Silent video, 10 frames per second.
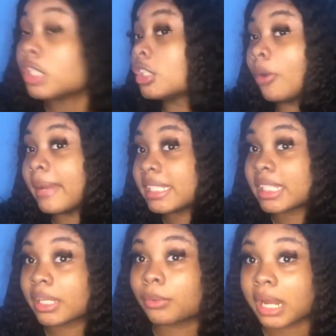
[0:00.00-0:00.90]
So
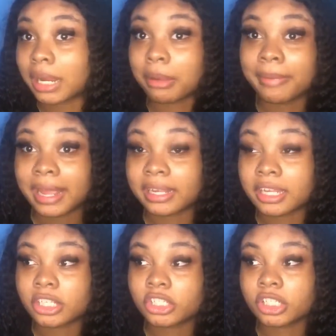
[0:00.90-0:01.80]
basically, when I got my
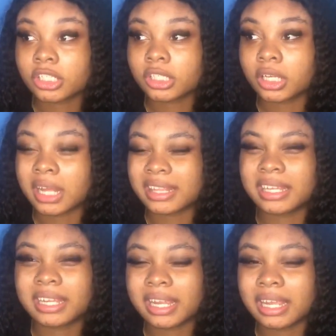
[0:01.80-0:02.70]
package, I think
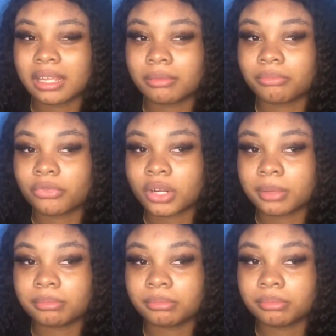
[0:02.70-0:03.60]
it came
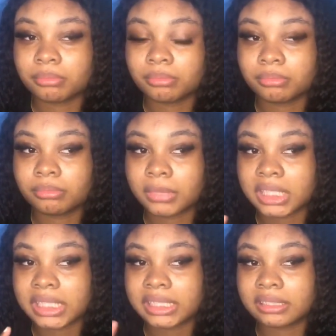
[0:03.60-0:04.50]
from,
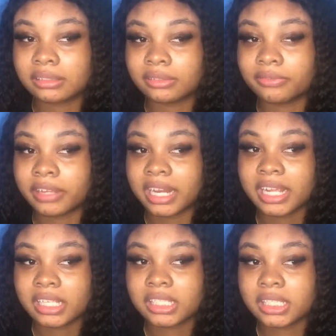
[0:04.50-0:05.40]
FedEx